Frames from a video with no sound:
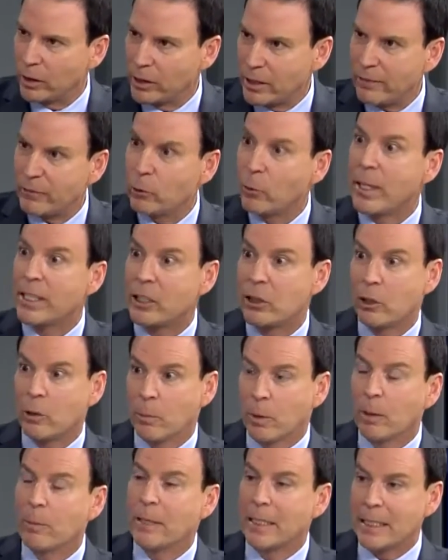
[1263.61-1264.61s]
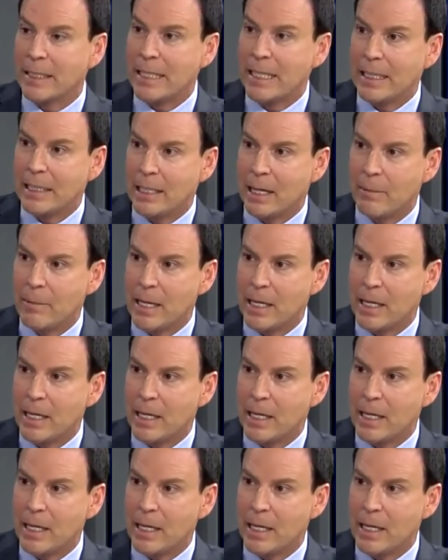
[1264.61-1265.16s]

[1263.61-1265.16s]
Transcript: You have to wait till your permanent teeth come